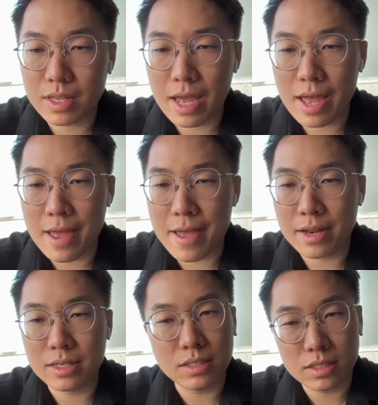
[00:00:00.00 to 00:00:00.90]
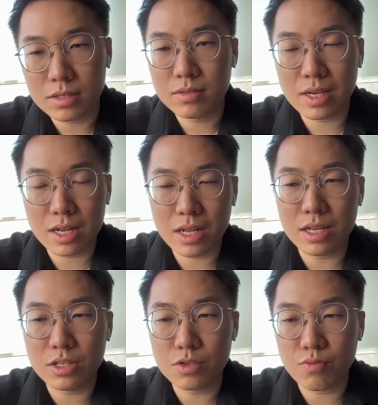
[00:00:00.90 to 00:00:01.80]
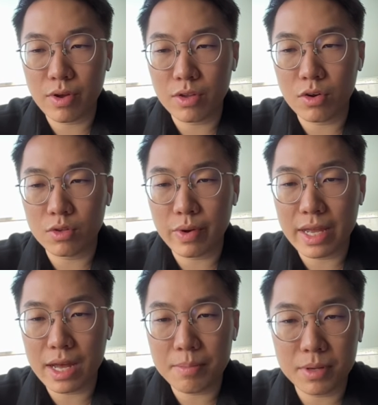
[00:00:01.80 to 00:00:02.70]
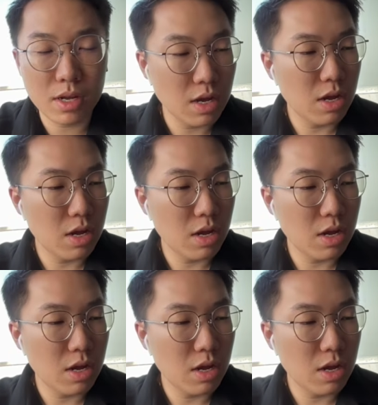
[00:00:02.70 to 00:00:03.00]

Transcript: Then technically just run all the way up.